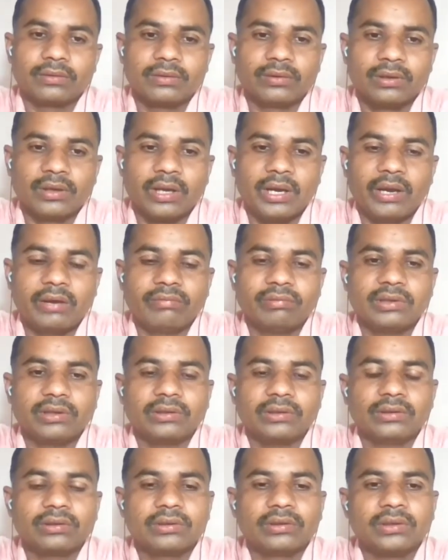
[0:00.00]

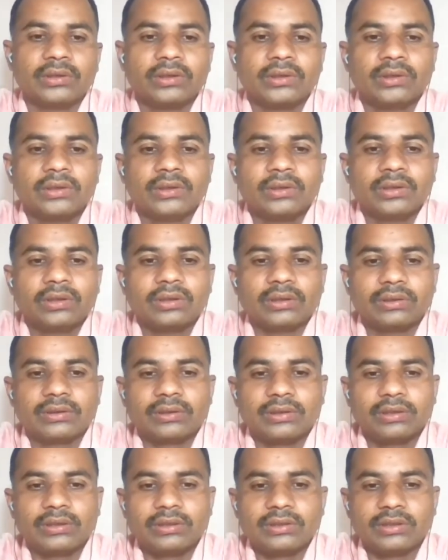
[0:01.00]
having
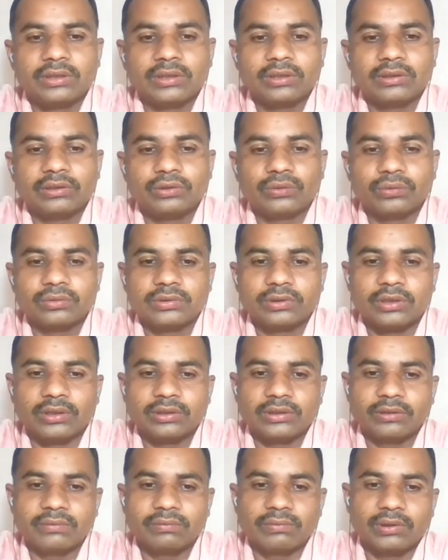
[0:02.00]
30 to
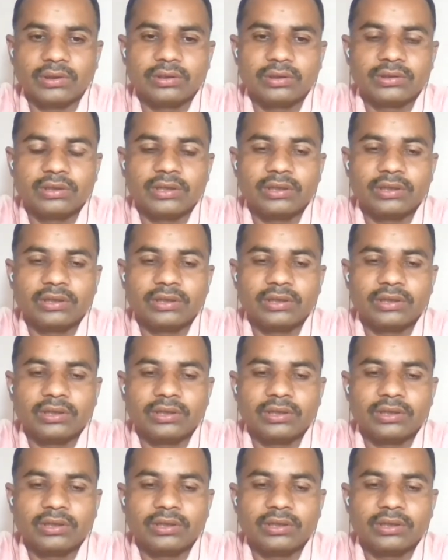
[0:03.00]
31,